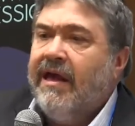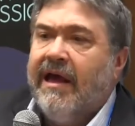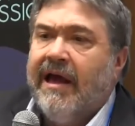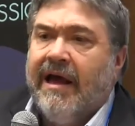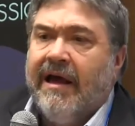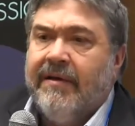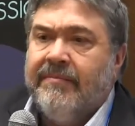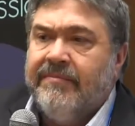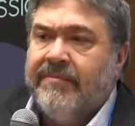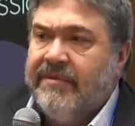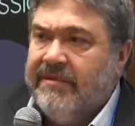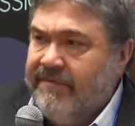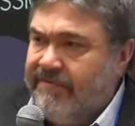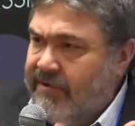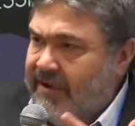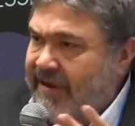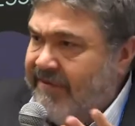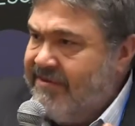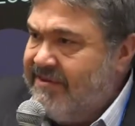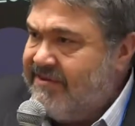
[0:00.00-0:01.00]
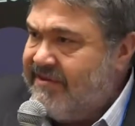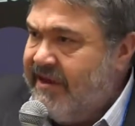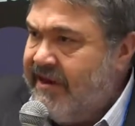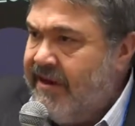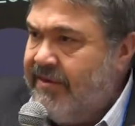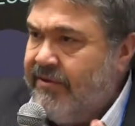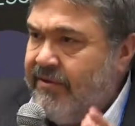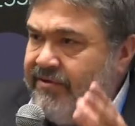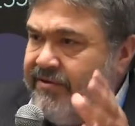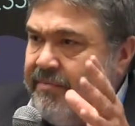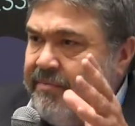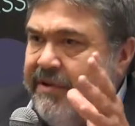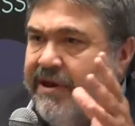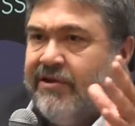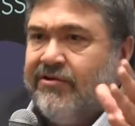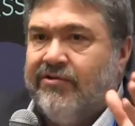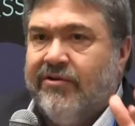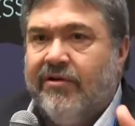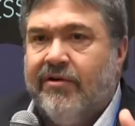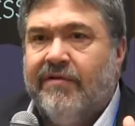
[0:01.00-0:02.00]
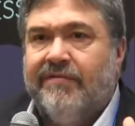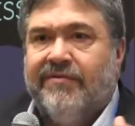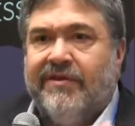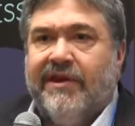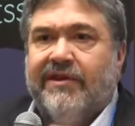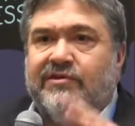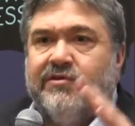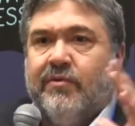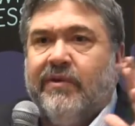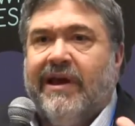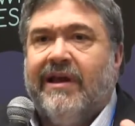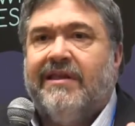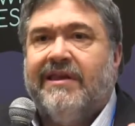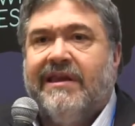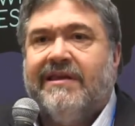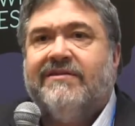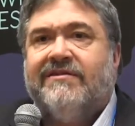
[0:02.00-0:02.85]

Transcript: If you haven't seen it, there's a picture of the Israeli